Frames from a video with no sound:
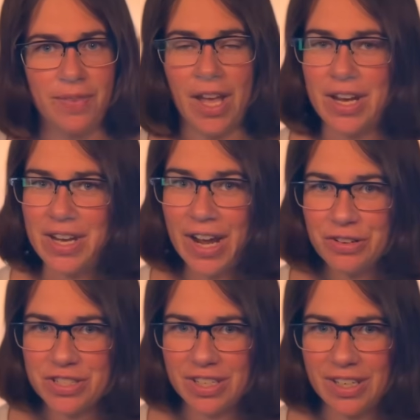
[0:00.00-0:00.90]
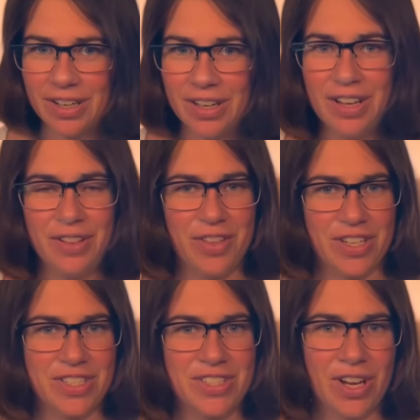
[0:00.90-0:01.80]
announcing the
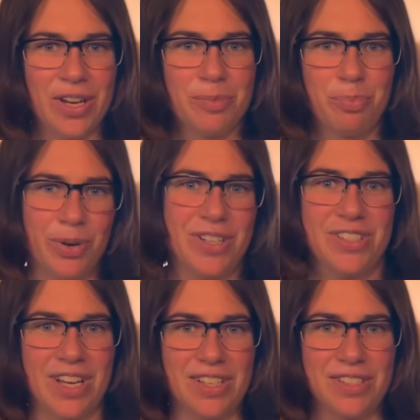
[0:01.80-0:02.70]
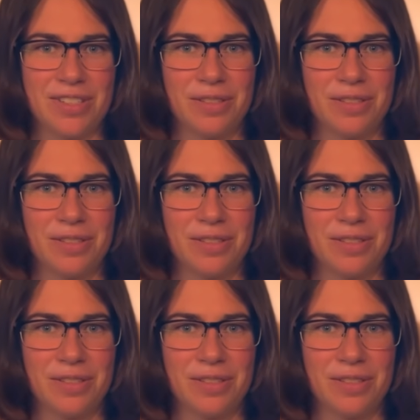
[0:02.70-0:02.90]
Sun Princess.